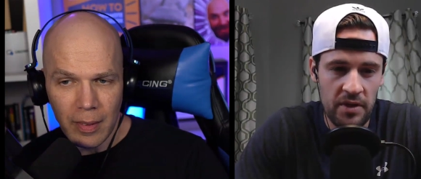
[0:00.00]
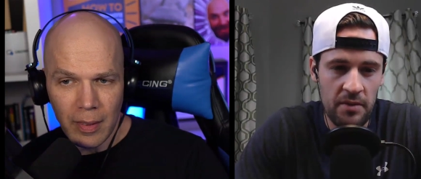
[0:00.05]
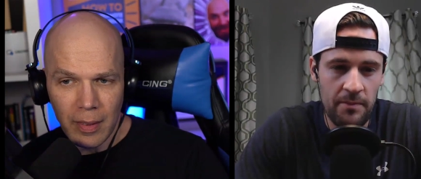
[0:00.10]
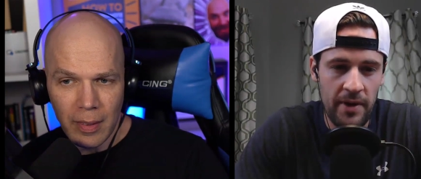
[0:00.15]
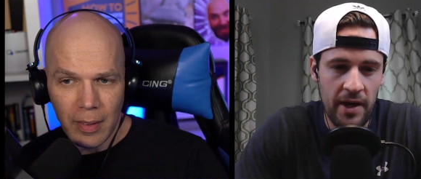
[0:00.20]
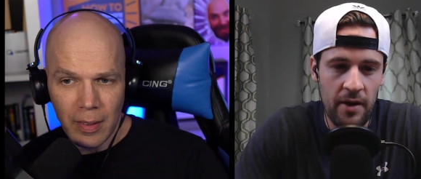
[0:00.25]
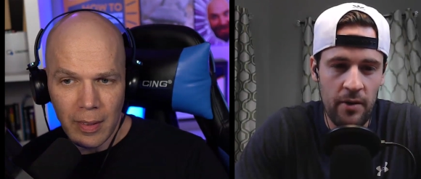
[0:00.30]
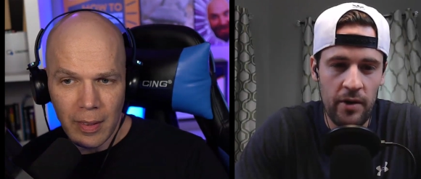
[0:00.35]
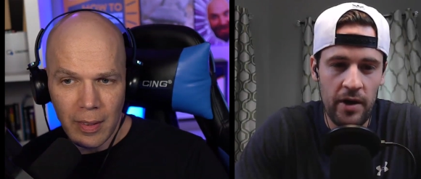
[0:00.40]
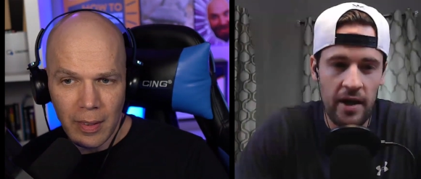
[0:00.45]
Speaker 1: it's gonna be
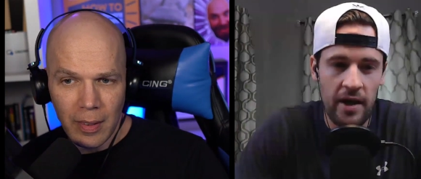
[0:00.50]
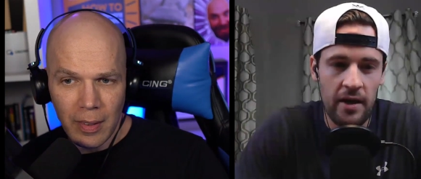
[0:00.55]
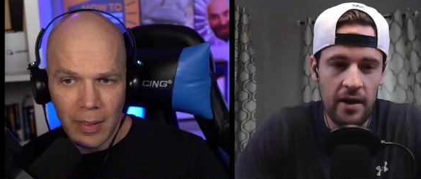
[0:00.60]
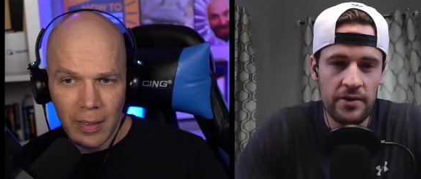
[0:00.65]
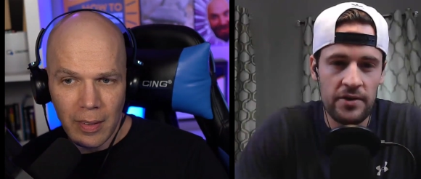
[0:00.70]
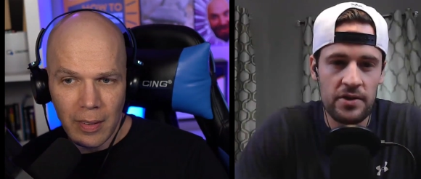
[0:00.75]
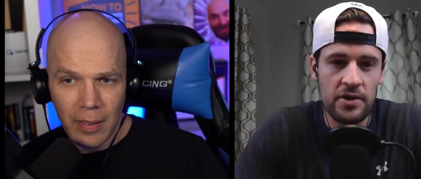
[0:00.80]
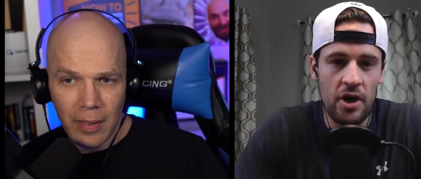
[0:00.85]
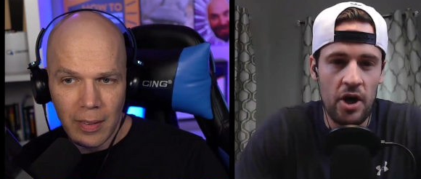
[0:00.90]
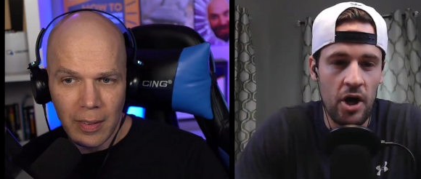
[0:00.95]
the
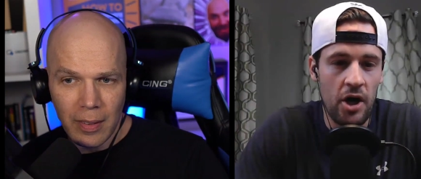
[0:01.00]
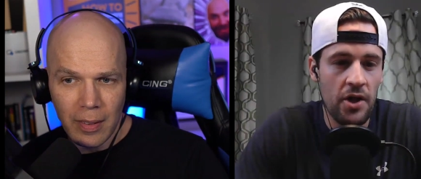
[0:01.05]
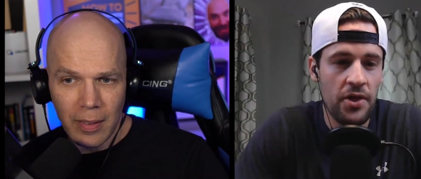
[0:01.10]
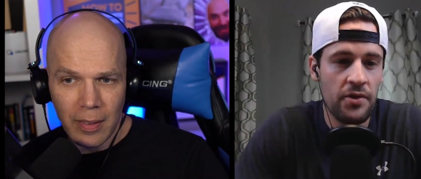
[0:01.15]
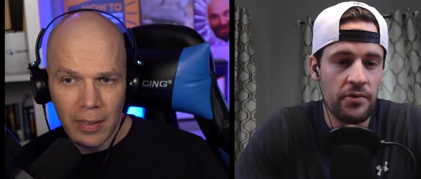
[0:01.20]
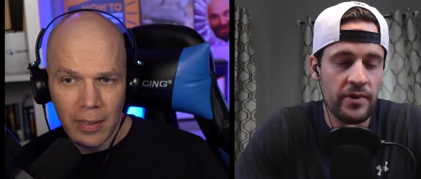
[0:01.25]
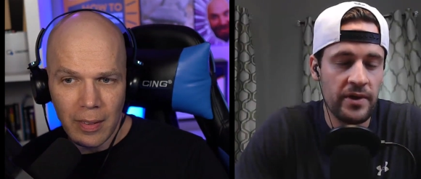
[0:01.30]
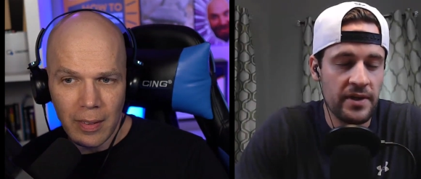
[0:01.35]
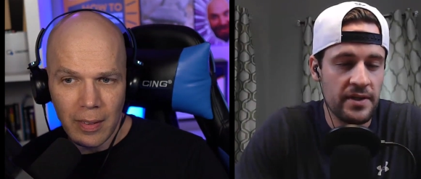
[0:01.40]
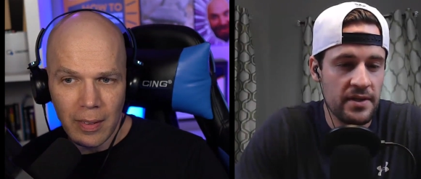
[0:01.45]
Powerhouse
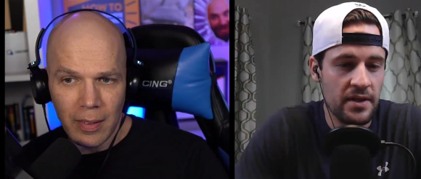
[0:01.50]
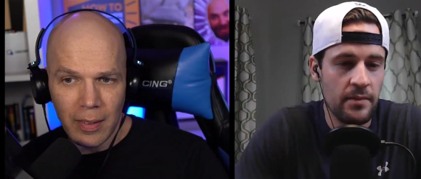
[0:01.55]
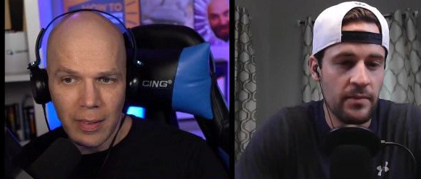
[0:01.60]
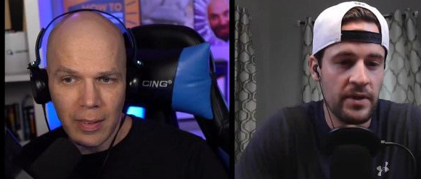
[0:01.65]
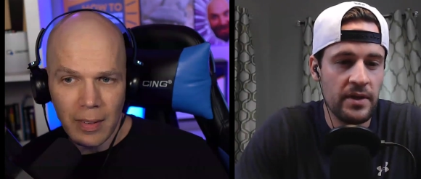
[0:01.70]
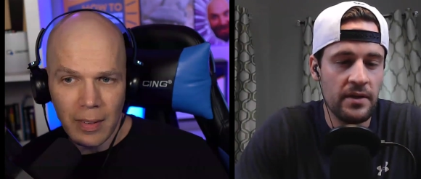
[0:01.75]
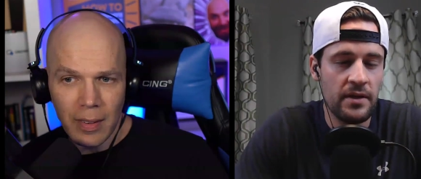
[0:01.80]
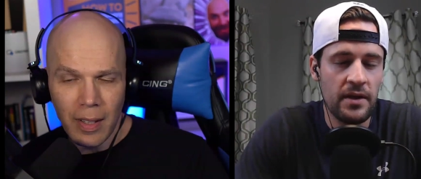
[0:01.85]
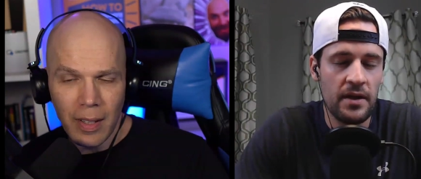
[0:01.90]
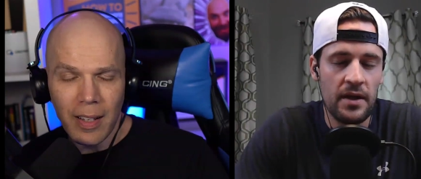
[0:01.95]
Authoring
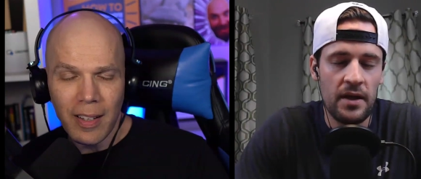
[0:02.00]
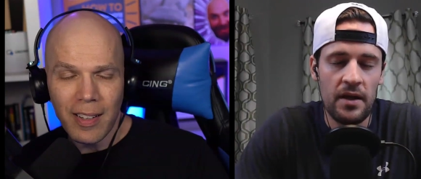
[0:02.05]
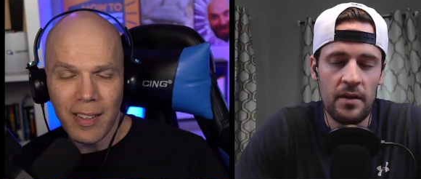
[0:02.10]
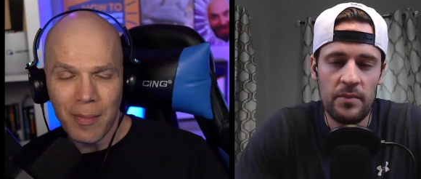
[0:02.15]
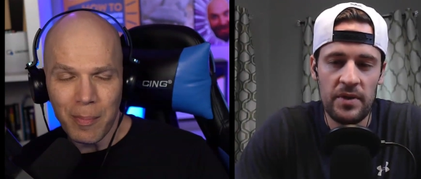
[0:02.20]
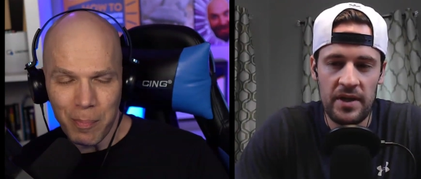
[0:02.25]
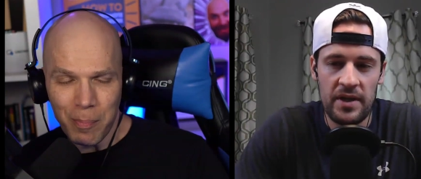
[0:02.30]
Summit,